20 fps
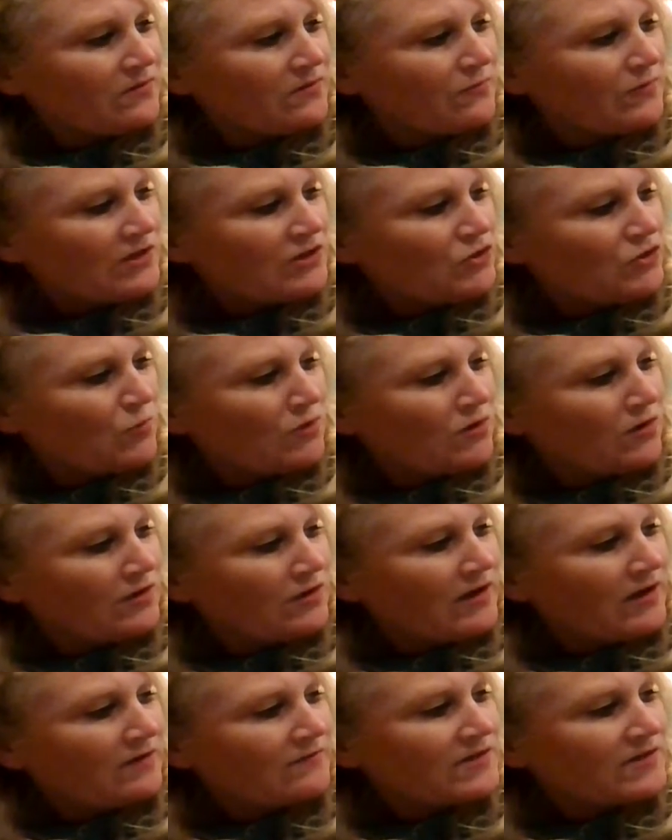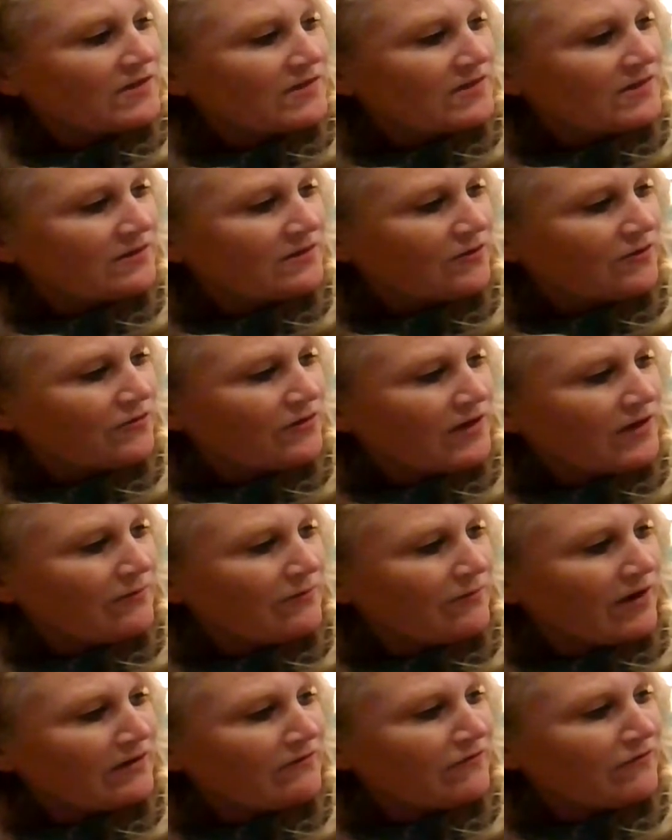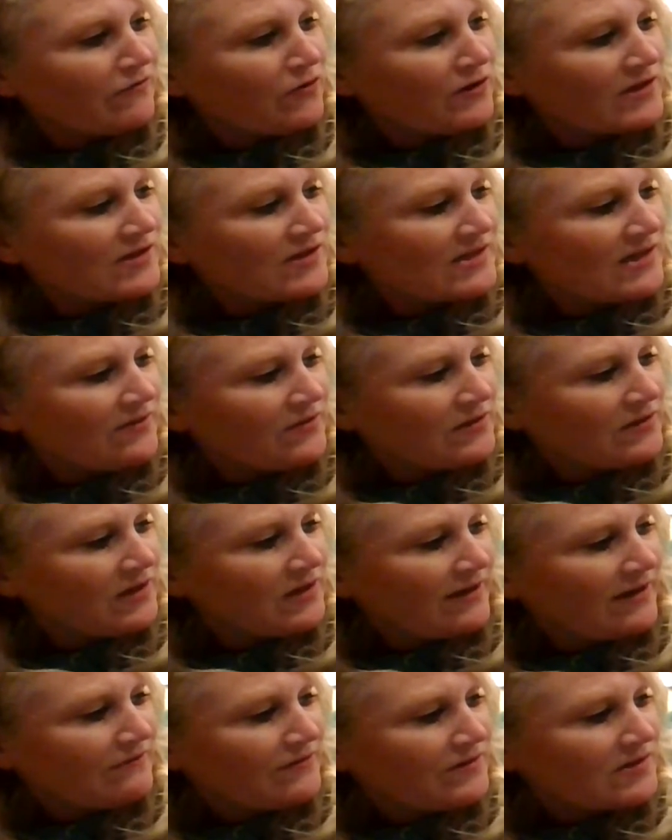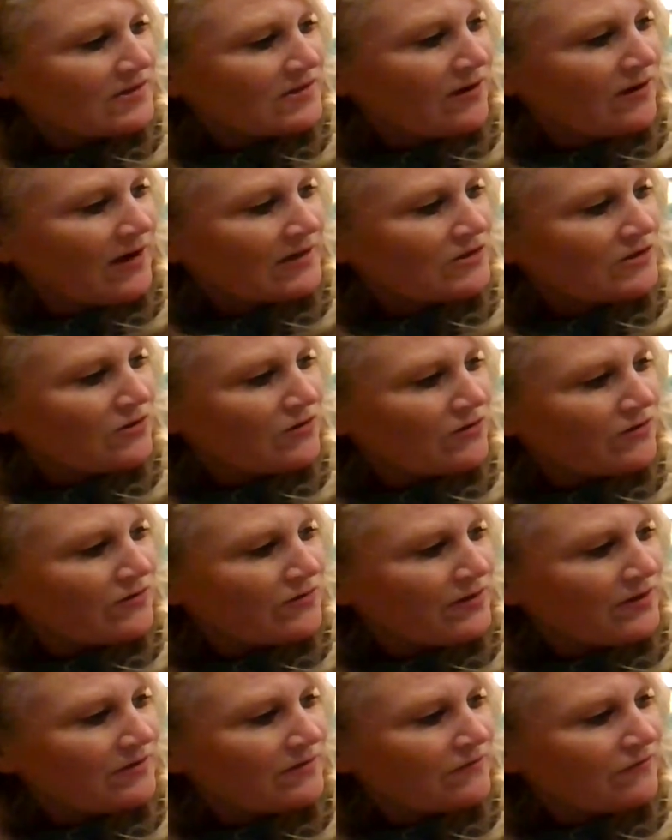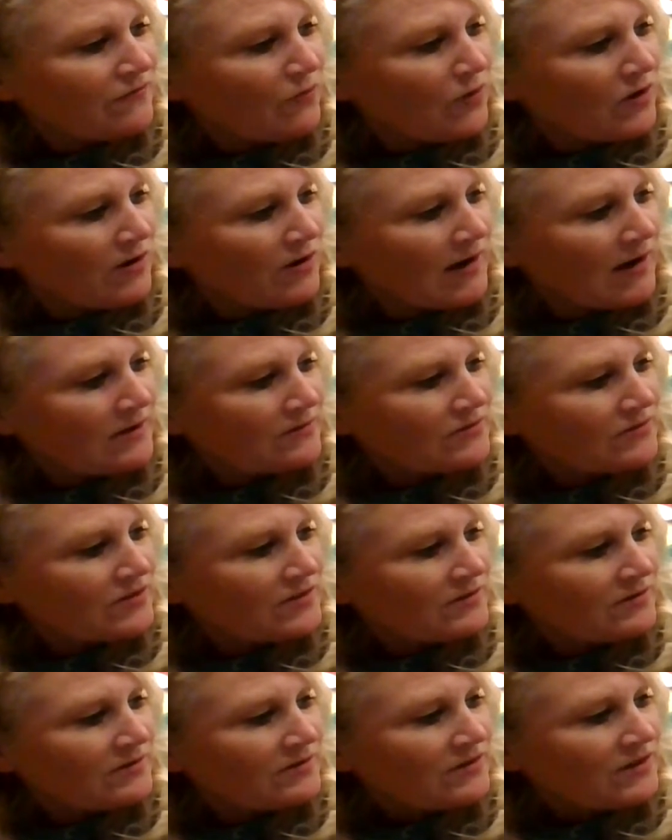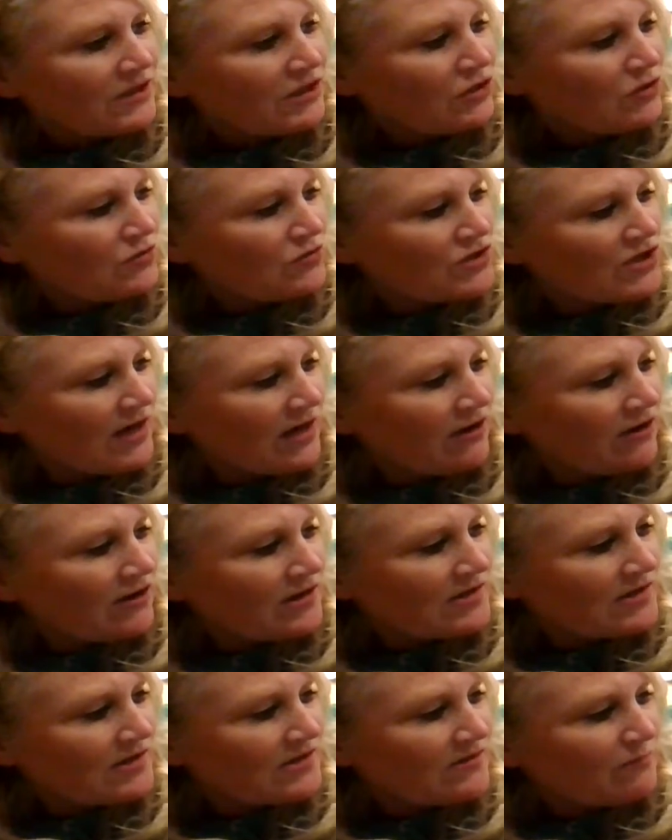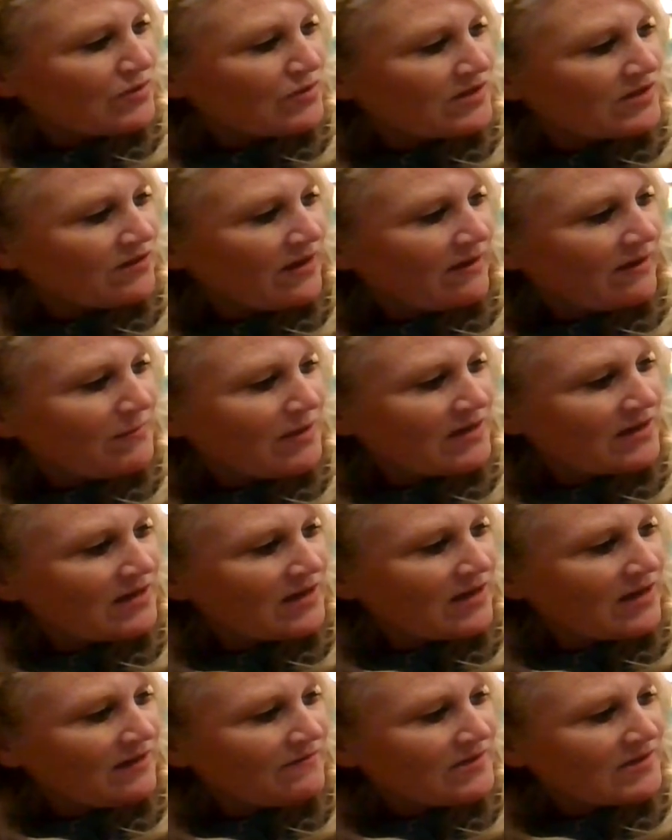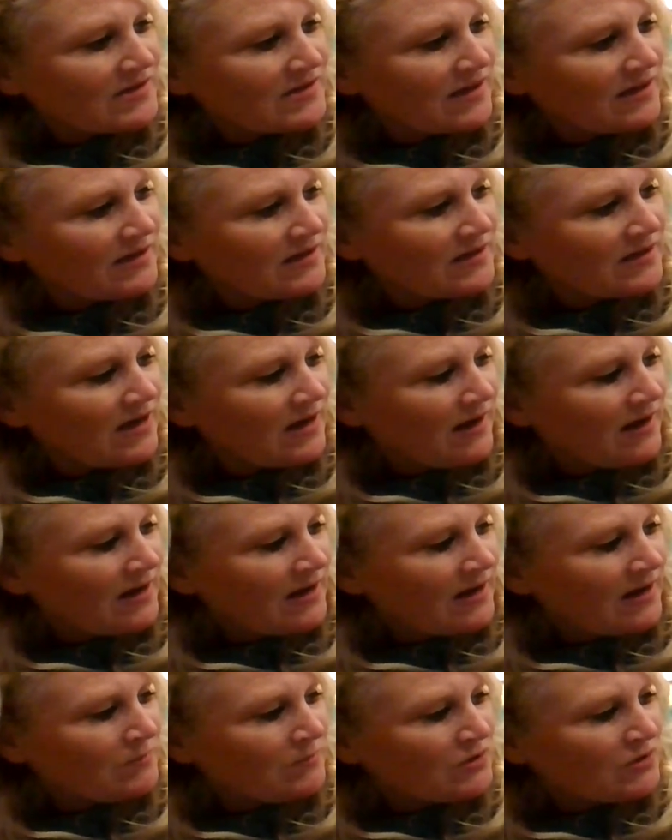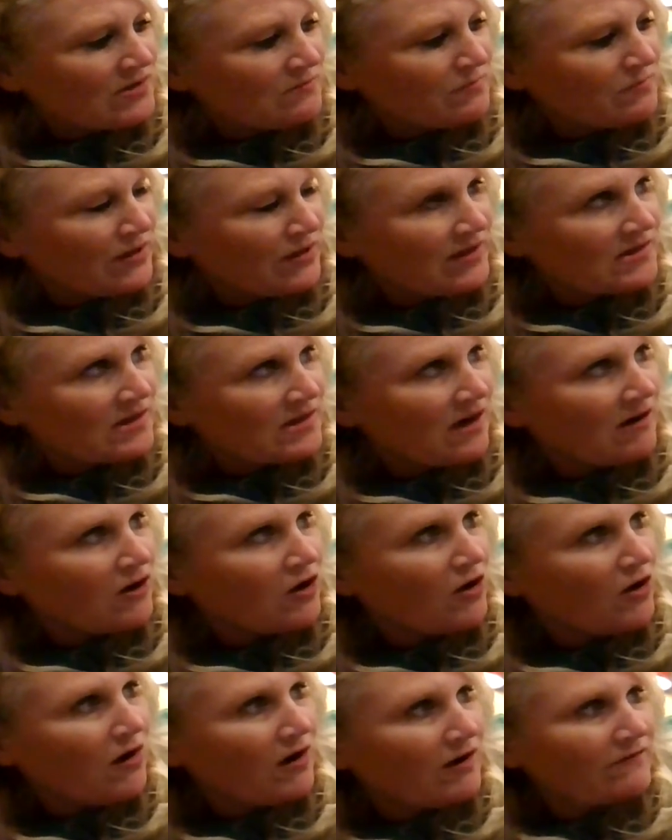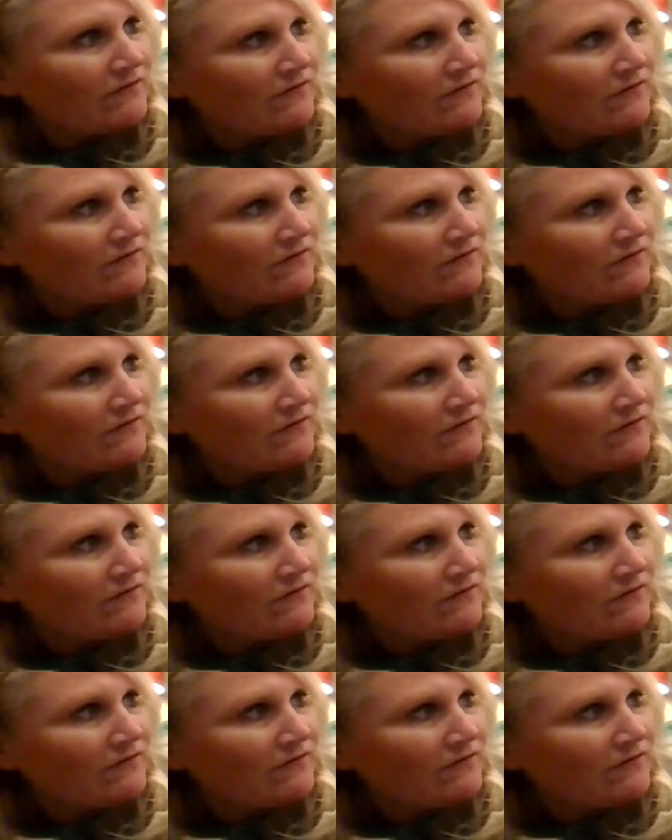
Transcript: the rich world of distant green rainforests and the lifeless cracked earth in the foreground. Huge areas of Brazil have been devastated, and animals and plants are gone